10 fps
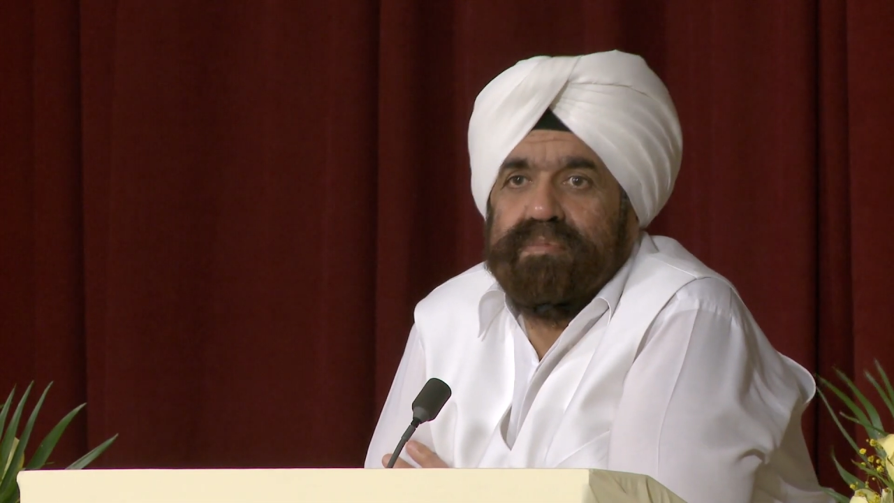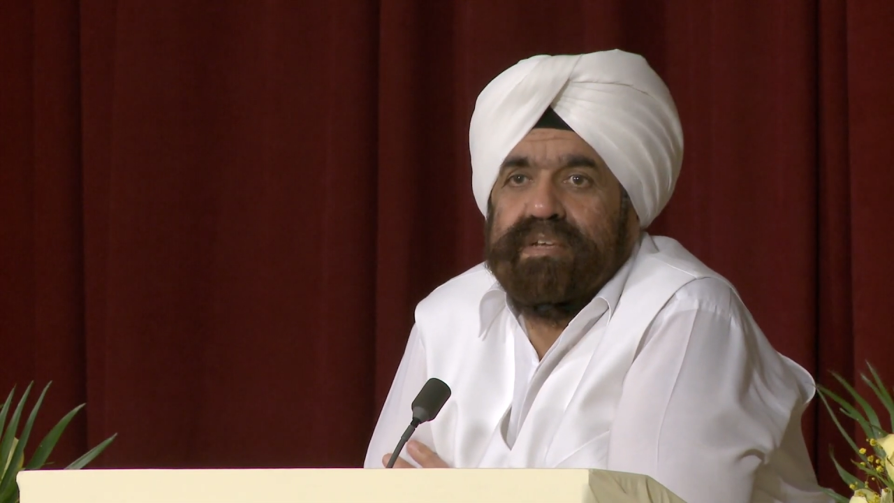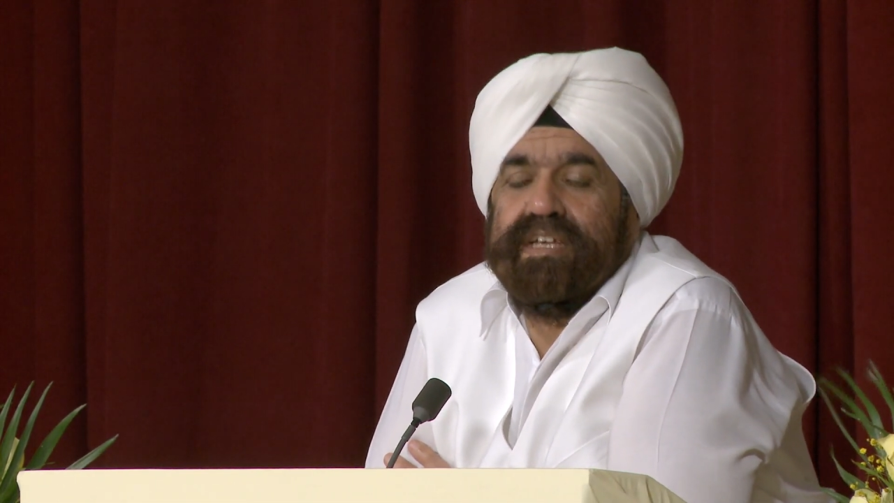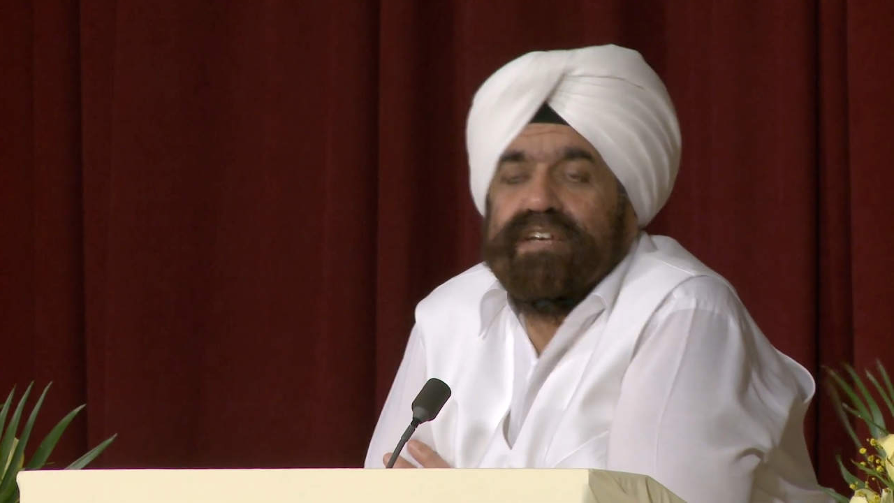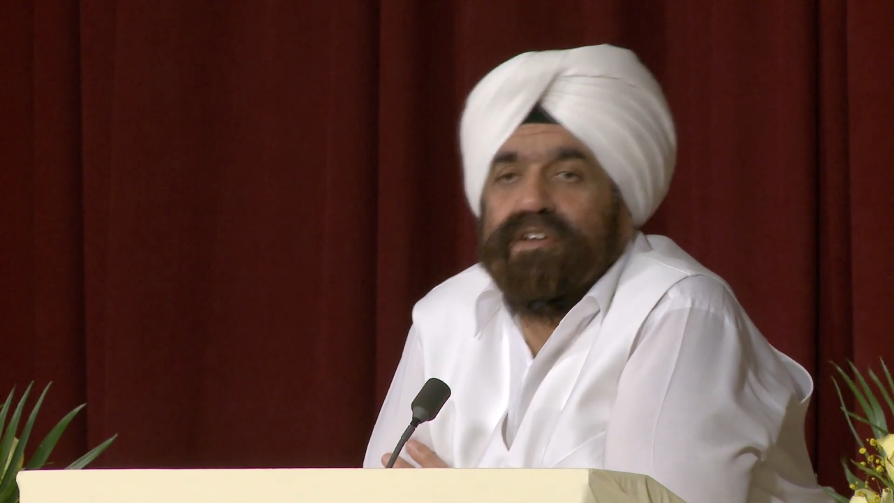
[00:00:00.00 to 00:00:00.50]

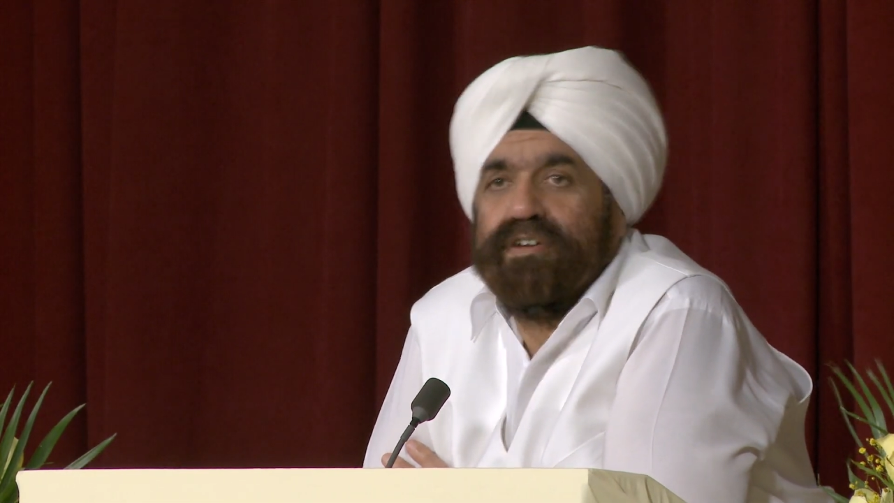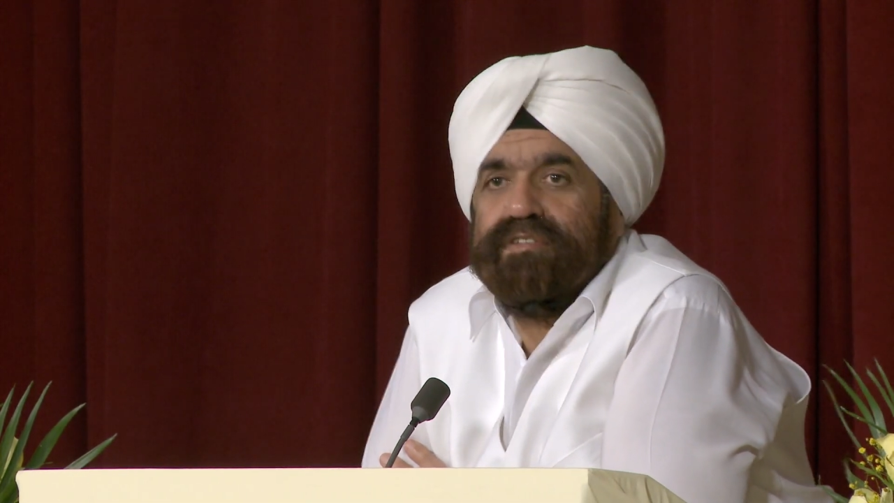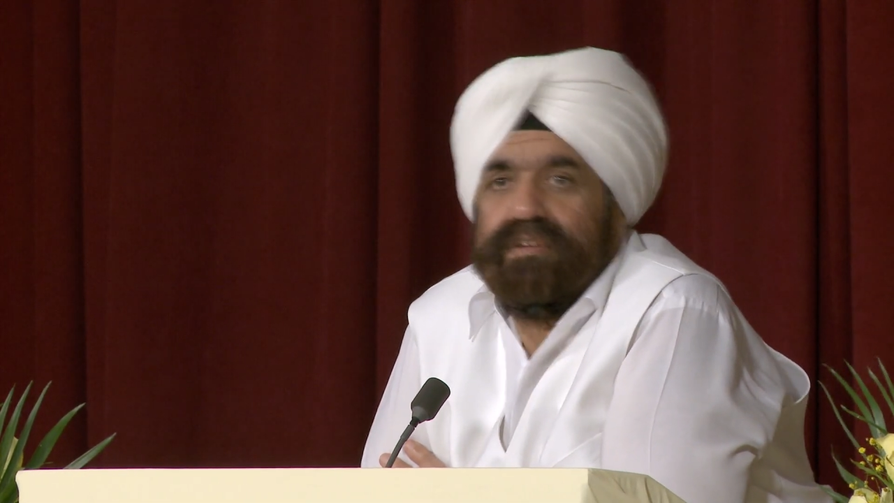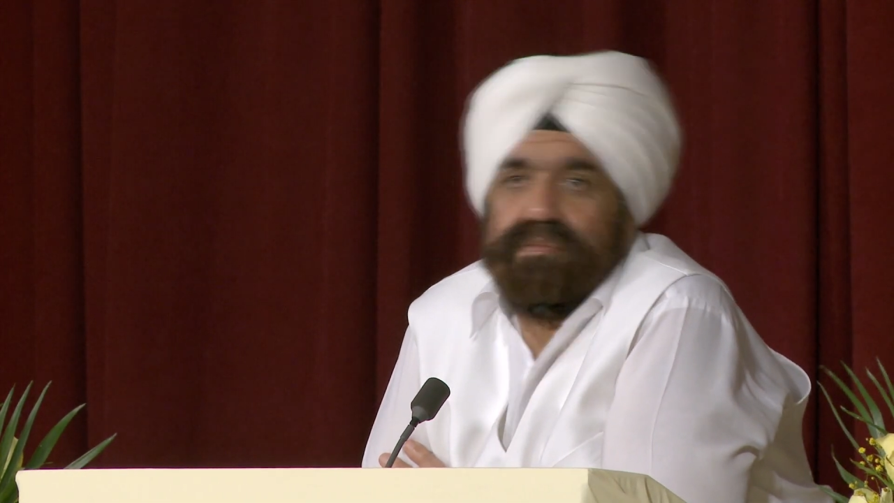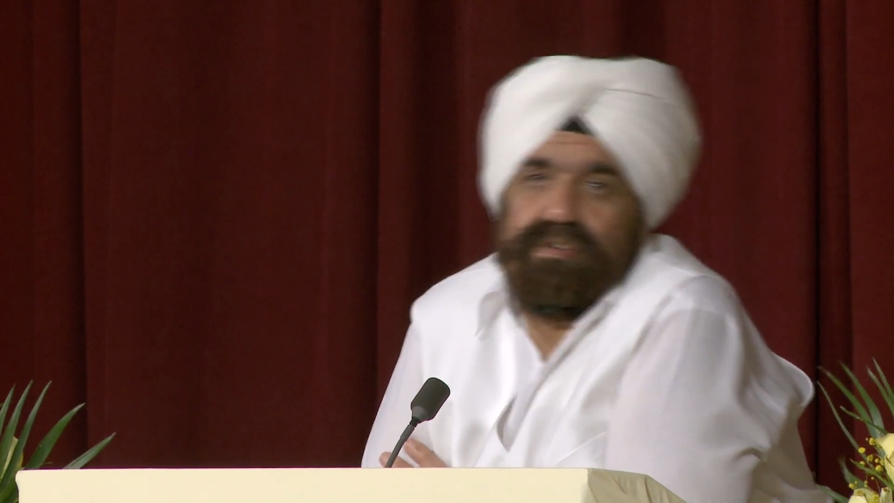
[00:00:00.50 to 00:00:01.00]
bringing
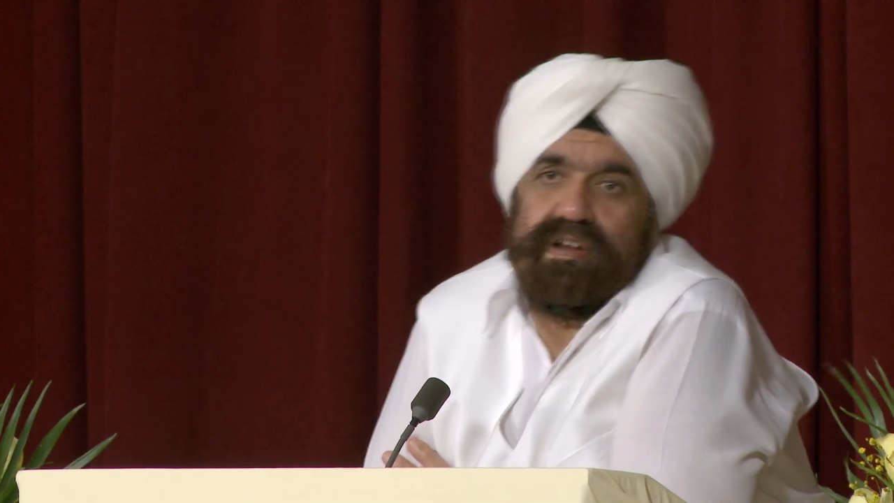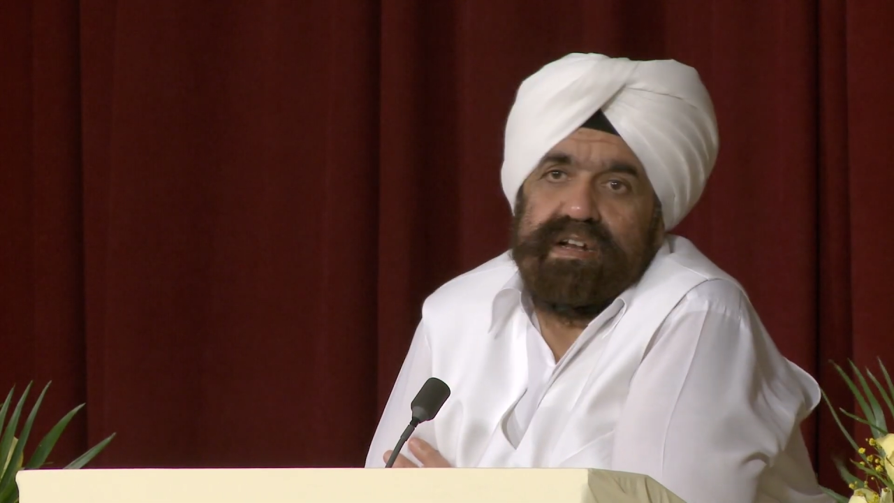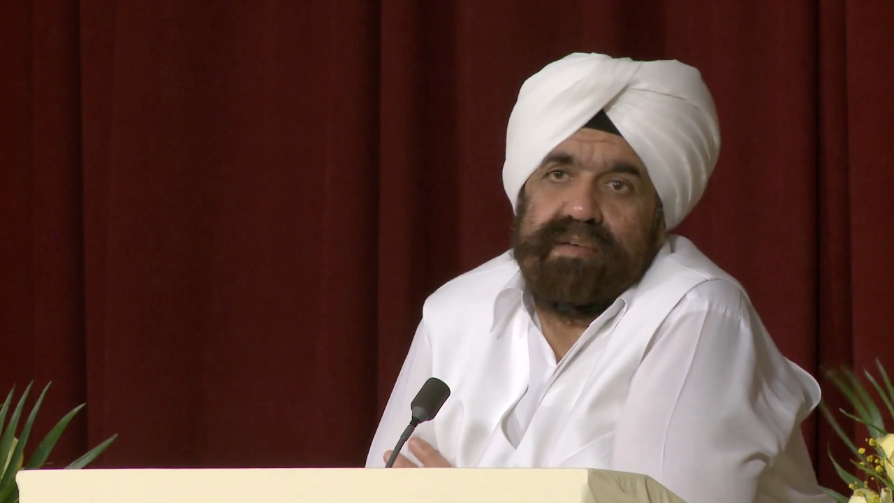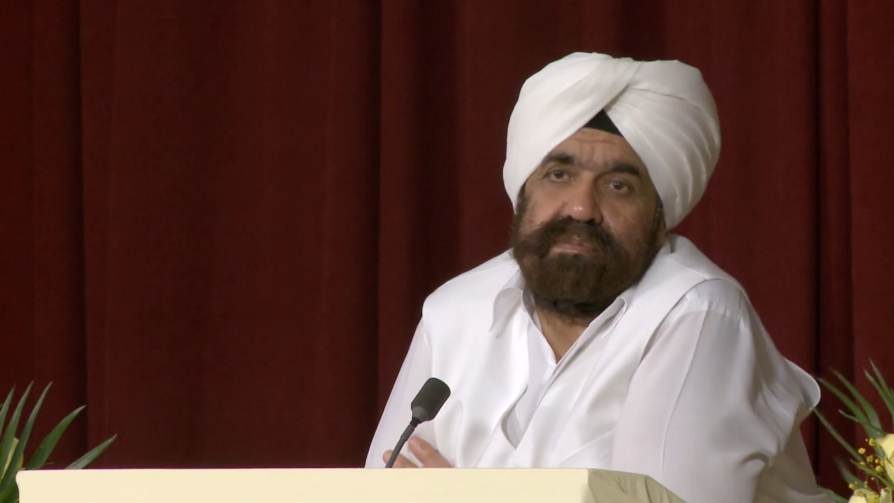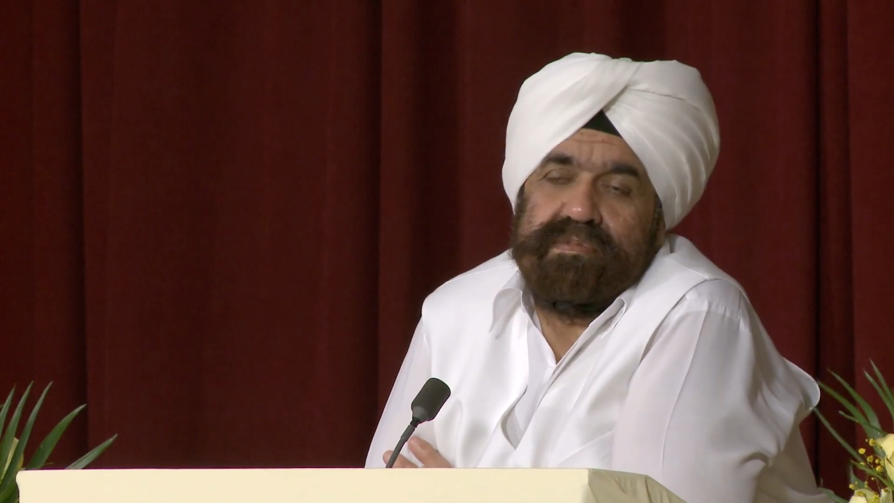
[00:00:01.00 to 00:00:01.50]
God's name to our
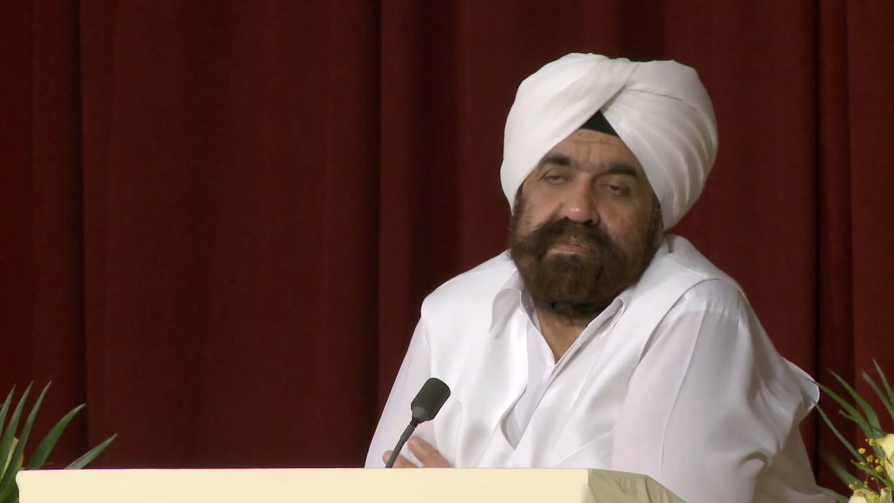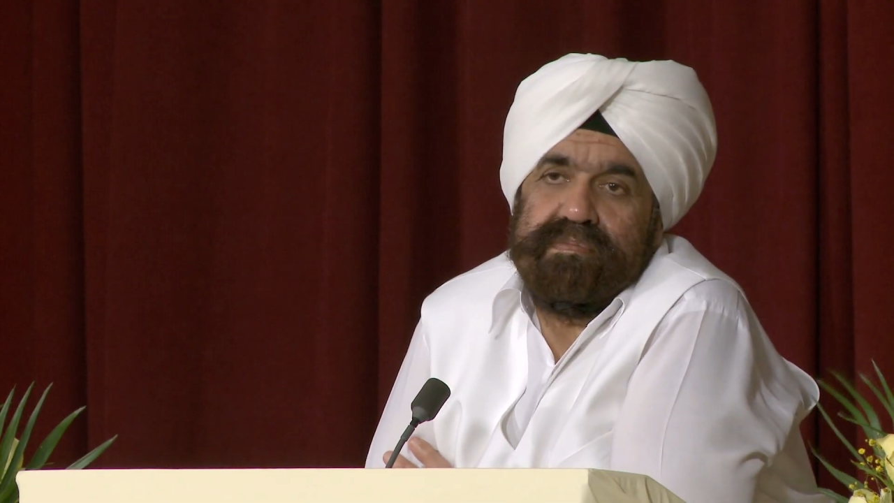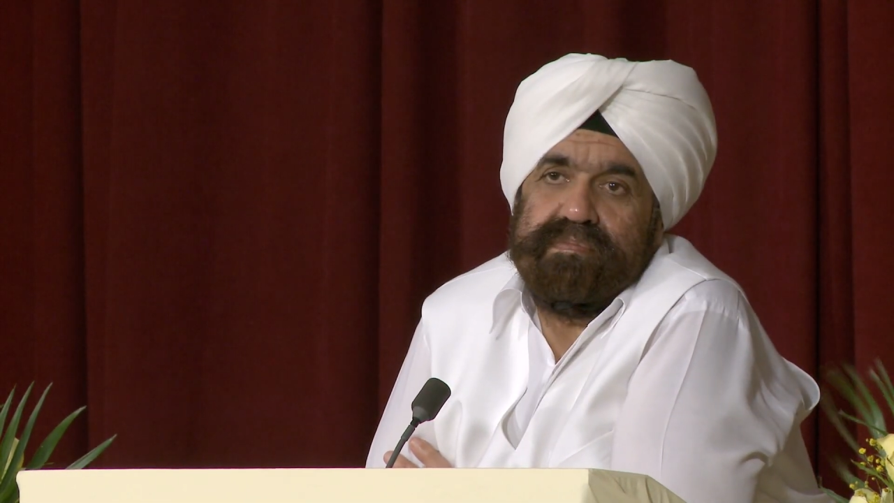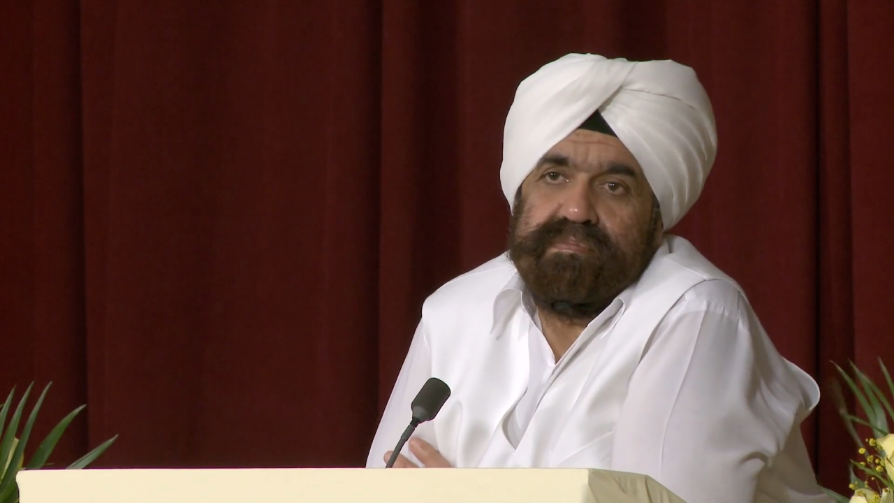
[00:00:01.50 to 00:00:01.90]
lips,